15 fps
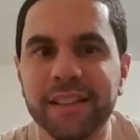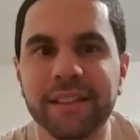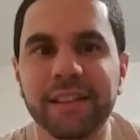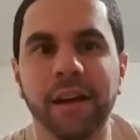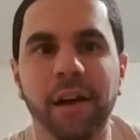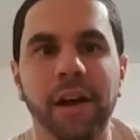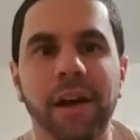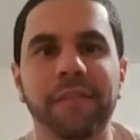
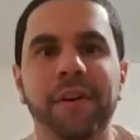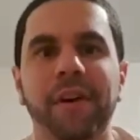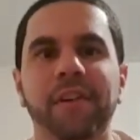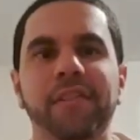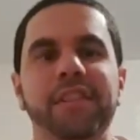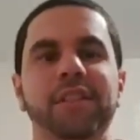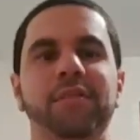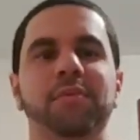If I always
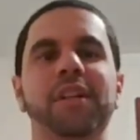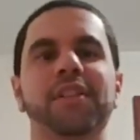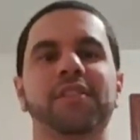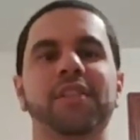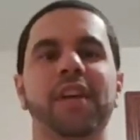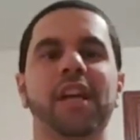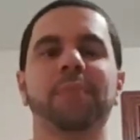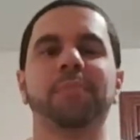get the right
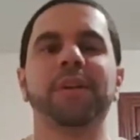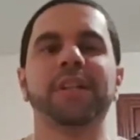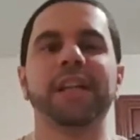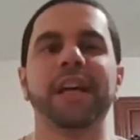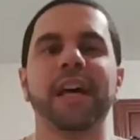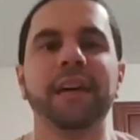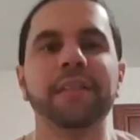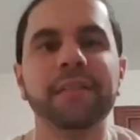setup, but
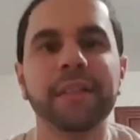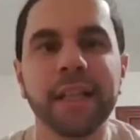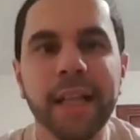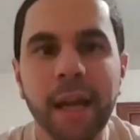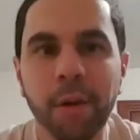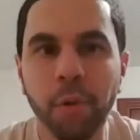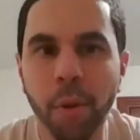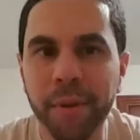yeah, it
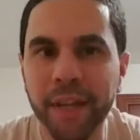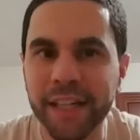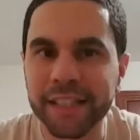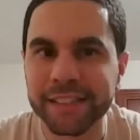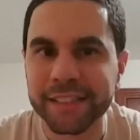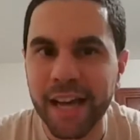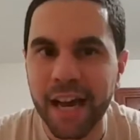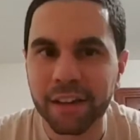won't be
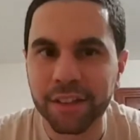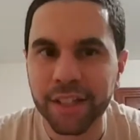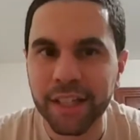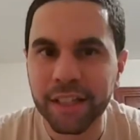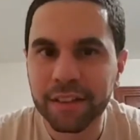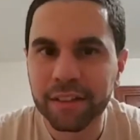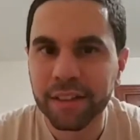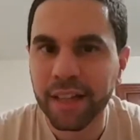
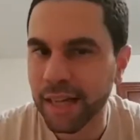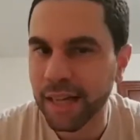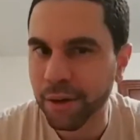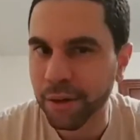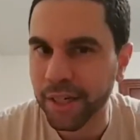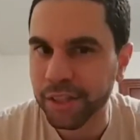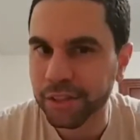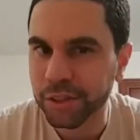exactly like how
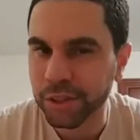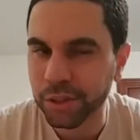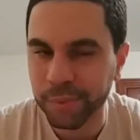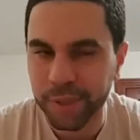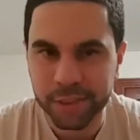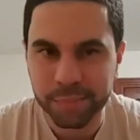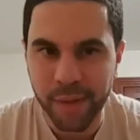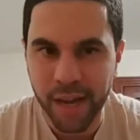it is too,
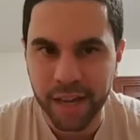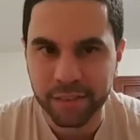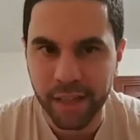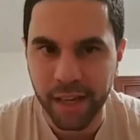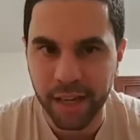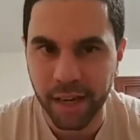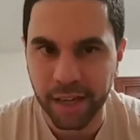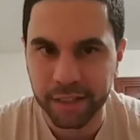because back
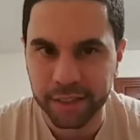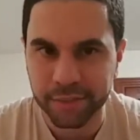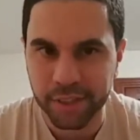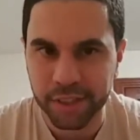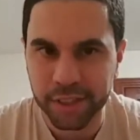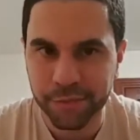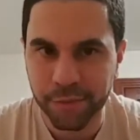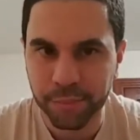then I lived in
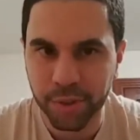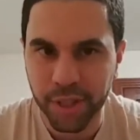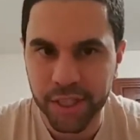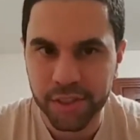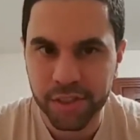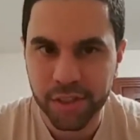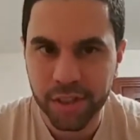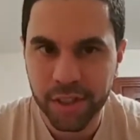a different
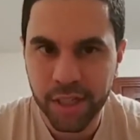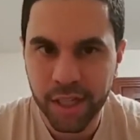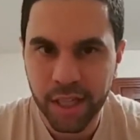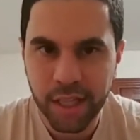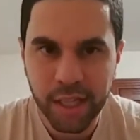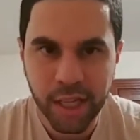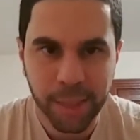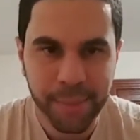place.
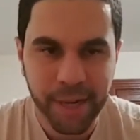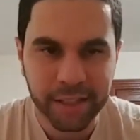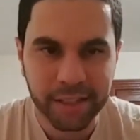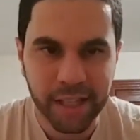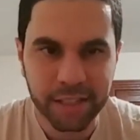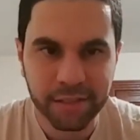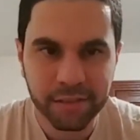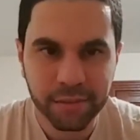Back
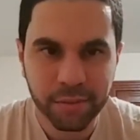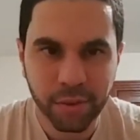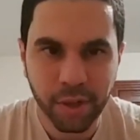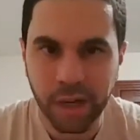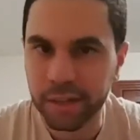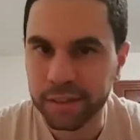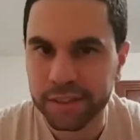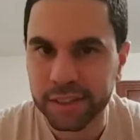then,
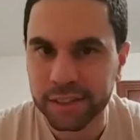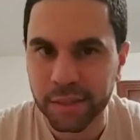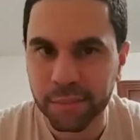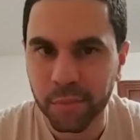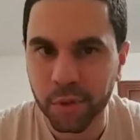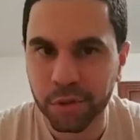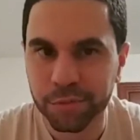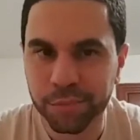since I
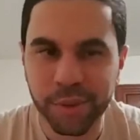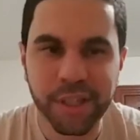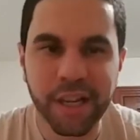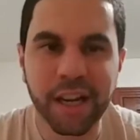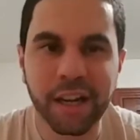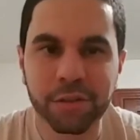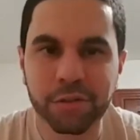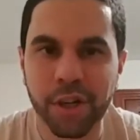moved, but
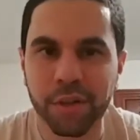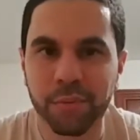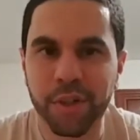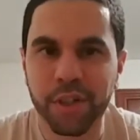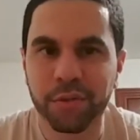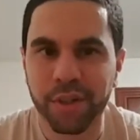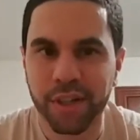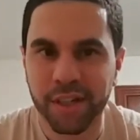yeah, I'll try to
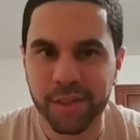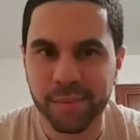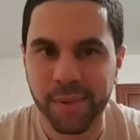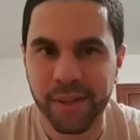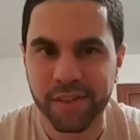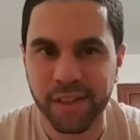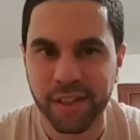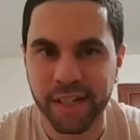recreate it as
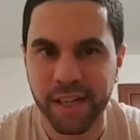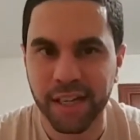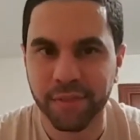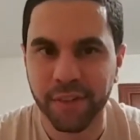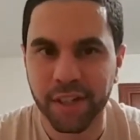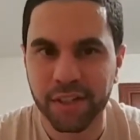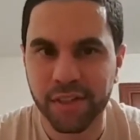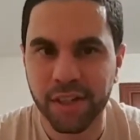best I can if
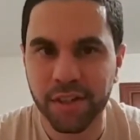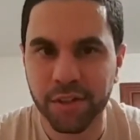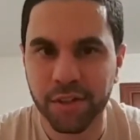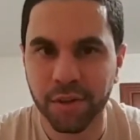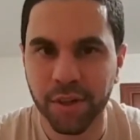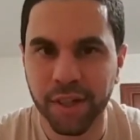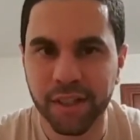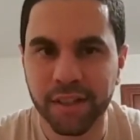I decide to
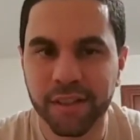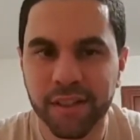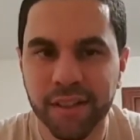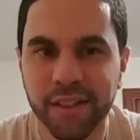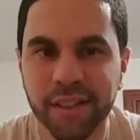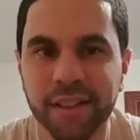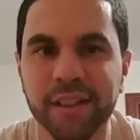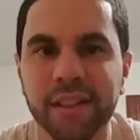do it.
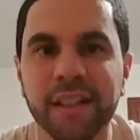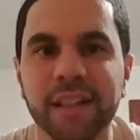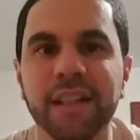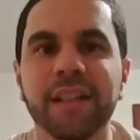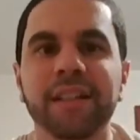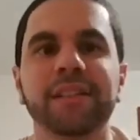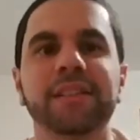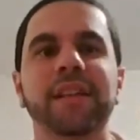
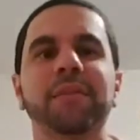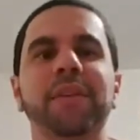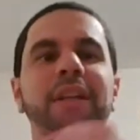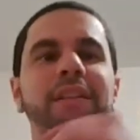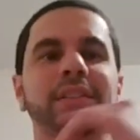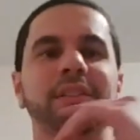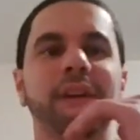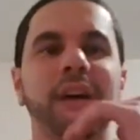Because I would
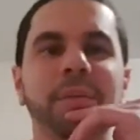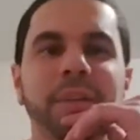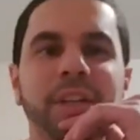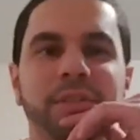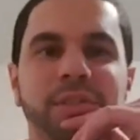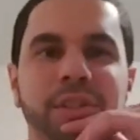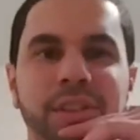like to. I'd be interested